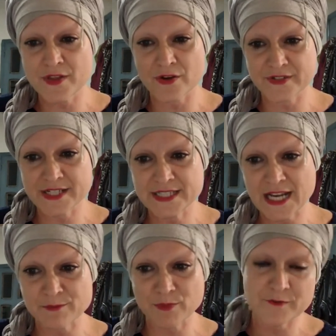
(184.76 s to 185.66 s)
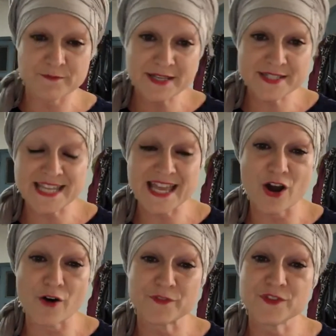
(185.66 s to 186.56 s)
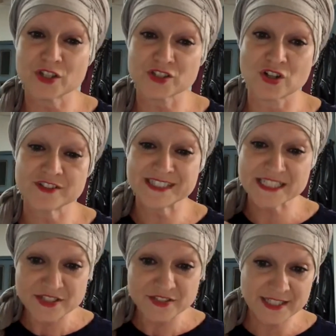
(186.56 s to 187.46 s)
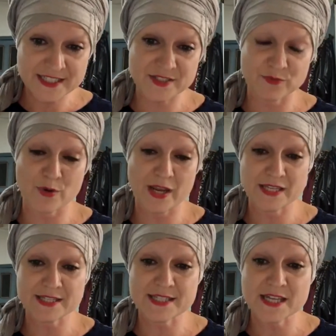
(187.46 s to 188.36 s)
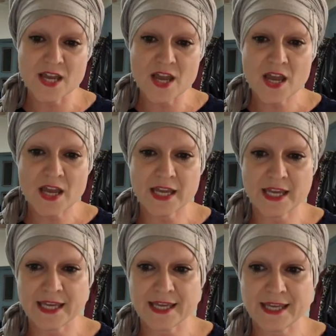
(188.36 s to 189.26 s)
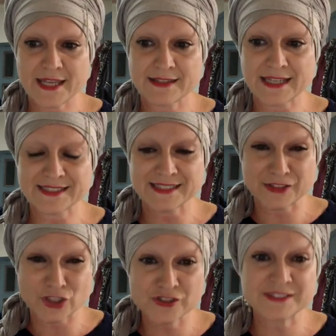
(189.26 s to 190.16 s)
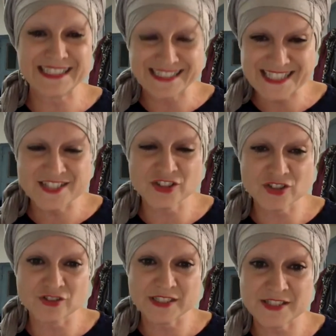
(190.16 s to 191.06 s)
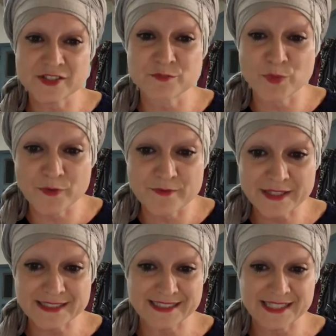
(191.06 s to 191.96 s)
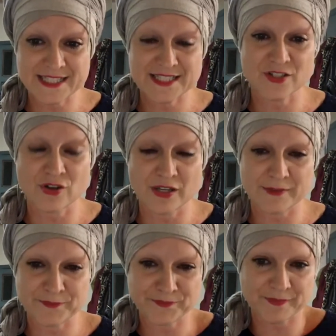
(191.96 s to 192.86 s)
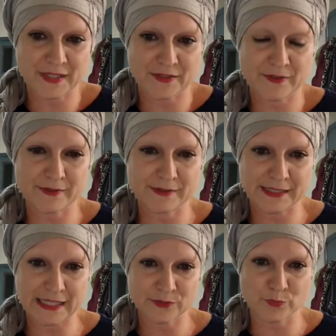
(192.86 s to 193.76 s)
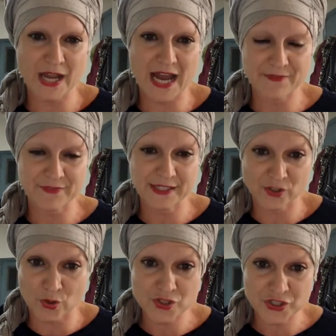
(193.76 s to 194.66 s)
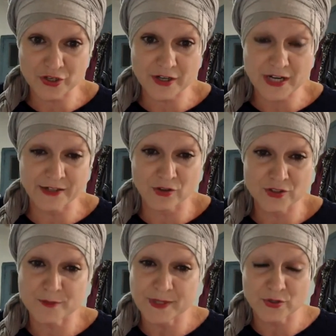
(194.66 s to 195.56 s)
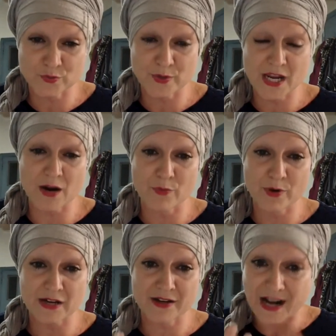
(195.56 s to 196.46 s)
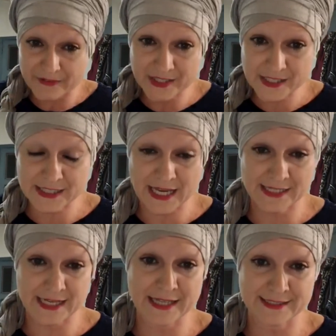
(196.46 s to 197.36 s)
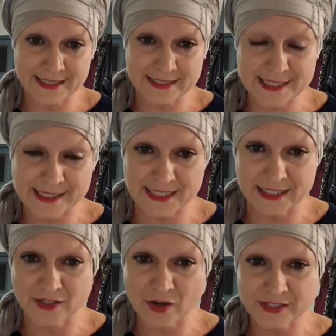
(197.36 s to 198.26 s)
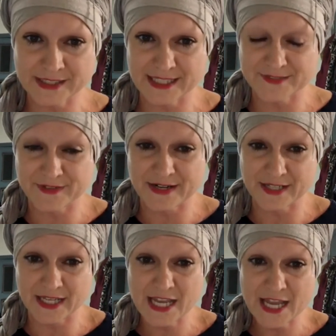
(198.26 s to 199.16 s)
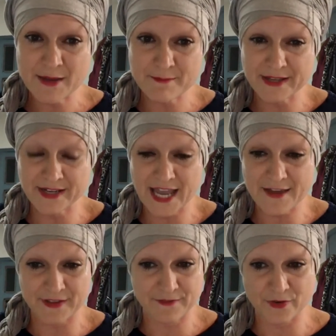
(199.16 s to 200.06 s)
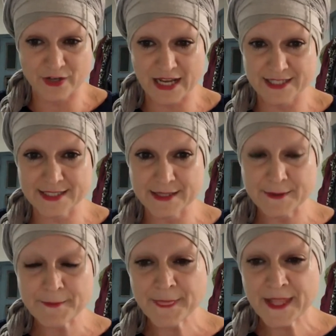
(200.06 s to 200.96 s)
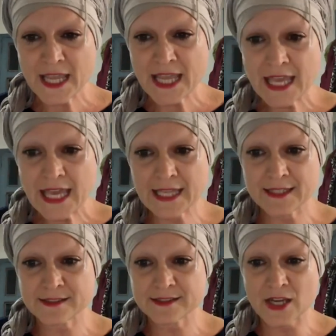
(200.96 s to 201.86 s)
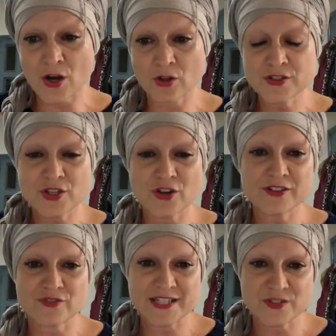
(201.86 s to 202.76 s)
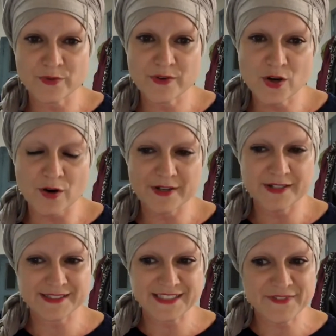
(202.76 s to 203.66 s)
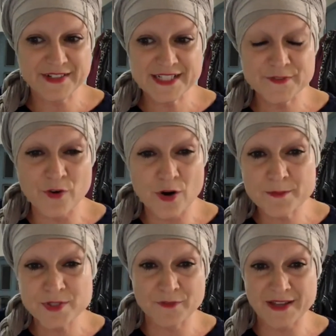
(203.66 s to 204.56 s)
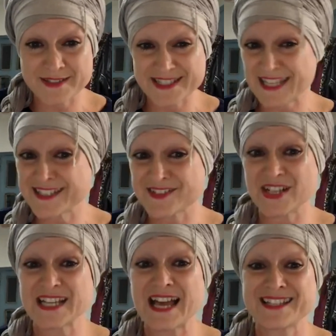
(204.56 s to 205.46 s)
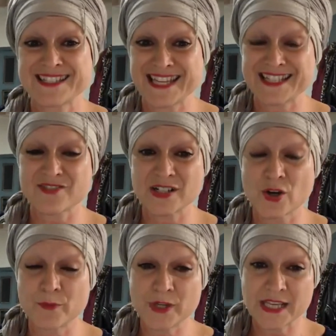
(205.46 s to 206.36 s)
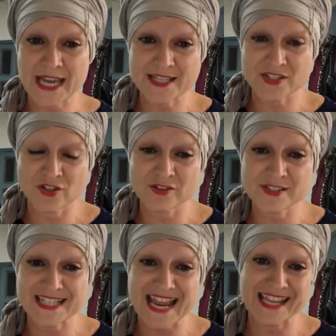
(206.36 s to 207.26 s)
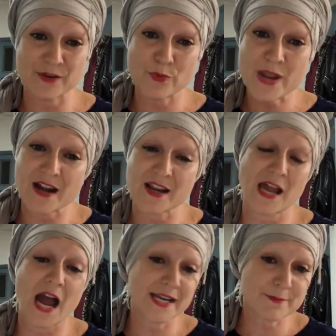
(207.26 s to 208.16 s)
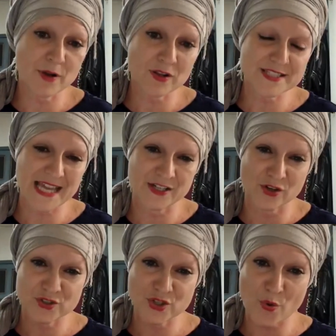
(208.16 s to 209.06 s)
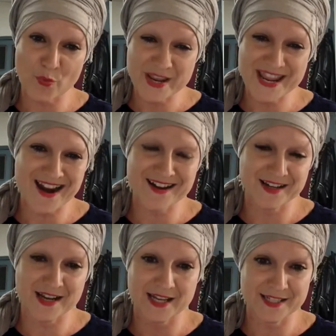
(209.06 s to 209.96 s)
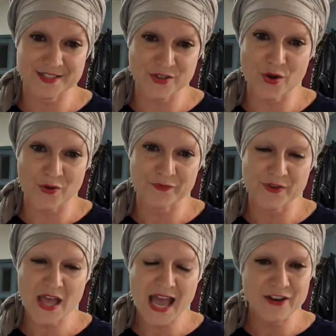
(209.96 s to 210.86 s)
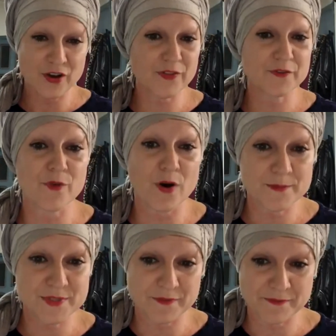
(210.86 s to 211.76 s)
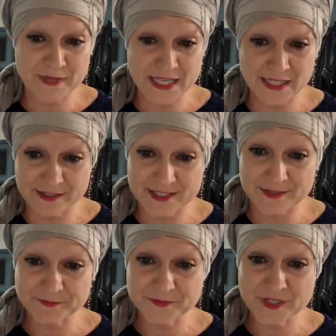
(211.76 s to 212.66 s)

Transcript: the original movements of not conditioned ways, that this not conditioned movement that is that we have in culture, and also because we are carrying an identity, that is very, very heavy for us. And also try to recover different forms of ancestral communications, like we are animals, and also we are kind of another forms of beings.